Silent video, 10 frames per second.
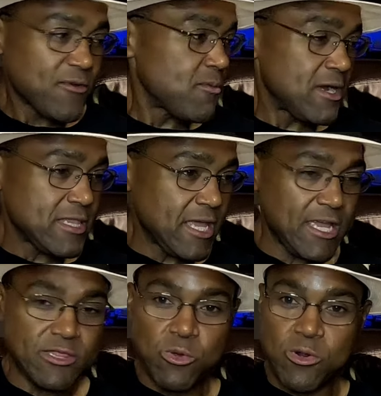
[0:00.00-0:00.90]
For one
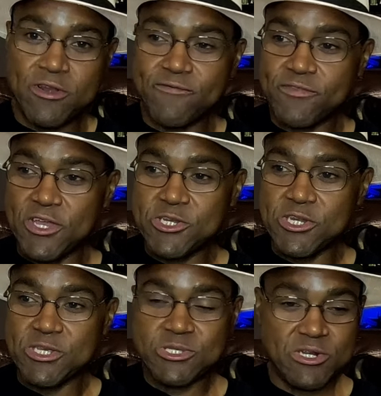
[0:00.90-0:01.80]
landlord,
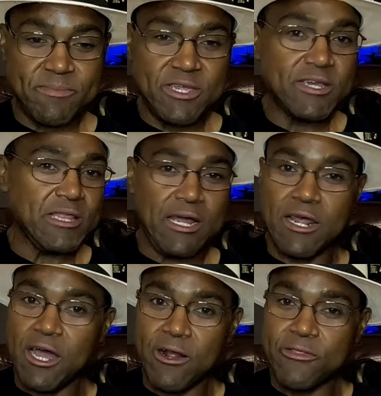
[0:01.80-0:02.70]
inflation is going to be a
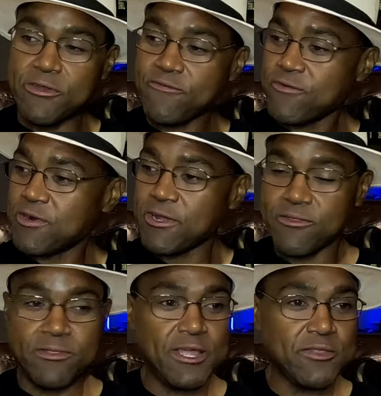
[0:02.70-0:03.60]
lot higher than for
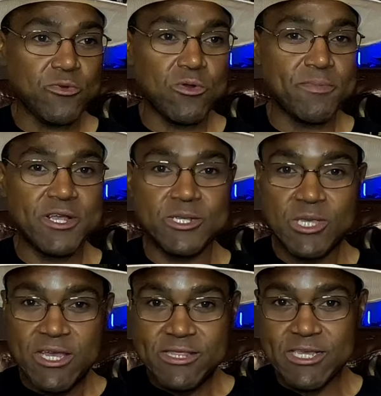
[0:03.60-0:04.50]
another landlord
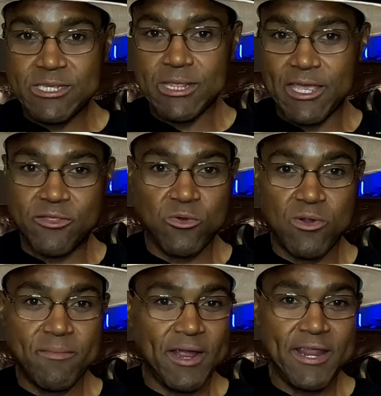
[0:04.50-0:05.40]
because this
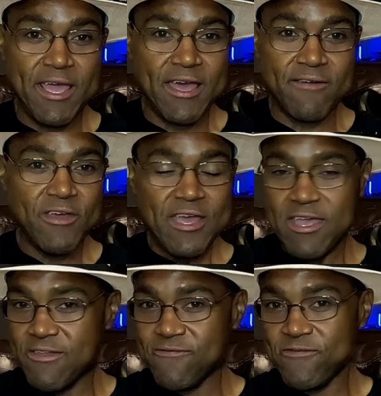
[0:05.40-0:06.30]
landlord might have
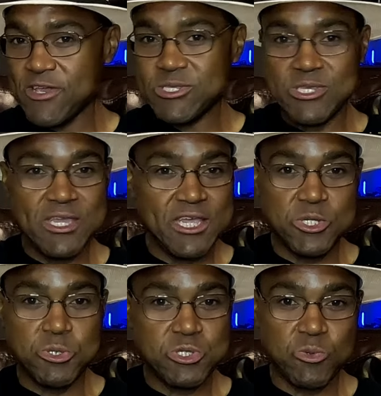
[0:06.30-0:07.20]
a fixed
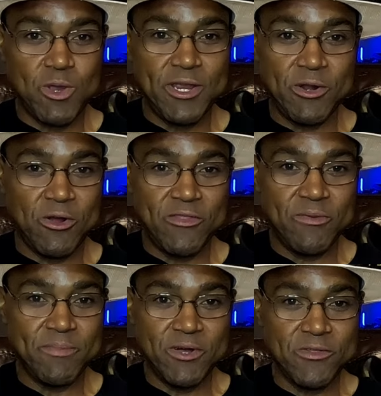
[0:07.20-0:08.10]
interest rate
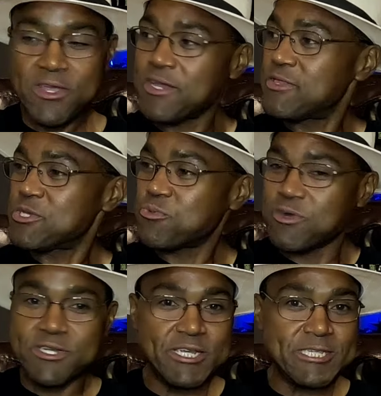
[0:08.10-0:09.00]
on the building and this
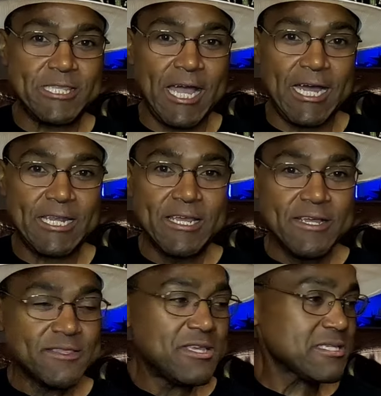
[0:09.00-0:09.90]
one does not.
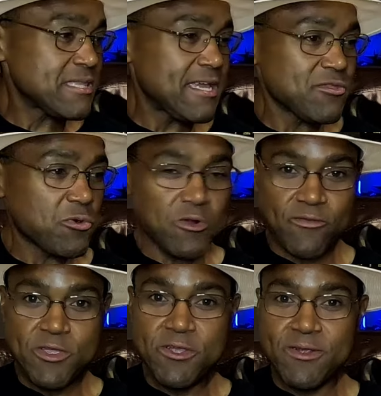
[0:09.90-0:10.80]
This landlord
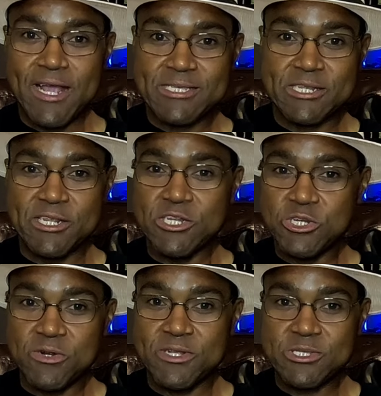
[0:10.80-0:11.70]
over here has an
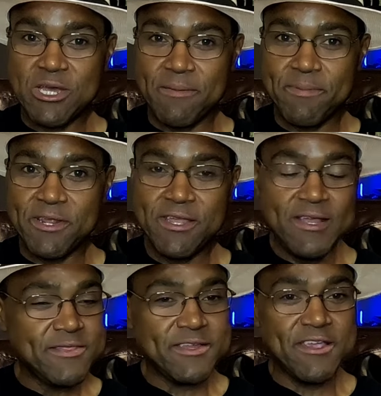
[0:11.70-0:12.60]
insurance
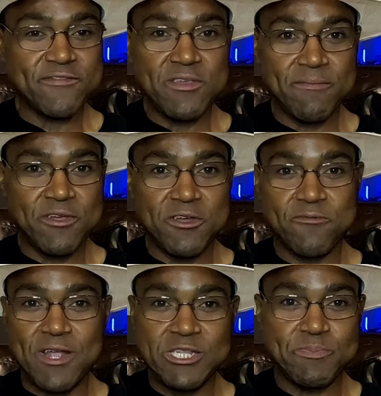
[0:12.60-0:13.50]
company that gives him
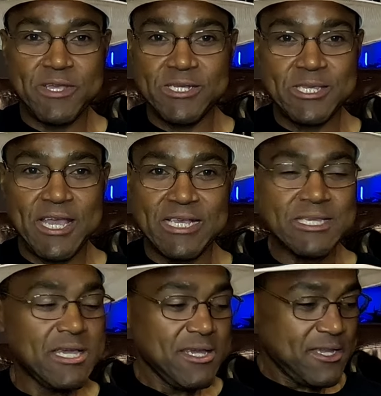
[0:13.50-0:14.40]
good rates because he
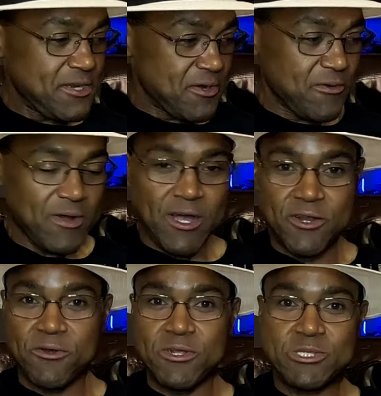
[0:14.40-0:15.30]
has, you know,
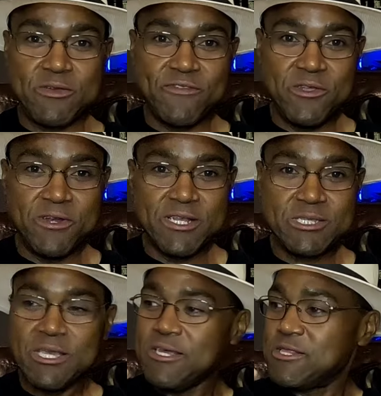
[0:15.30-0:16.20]
hundreds of
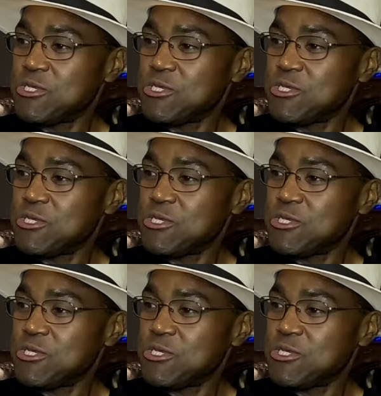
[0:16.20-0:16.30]
units.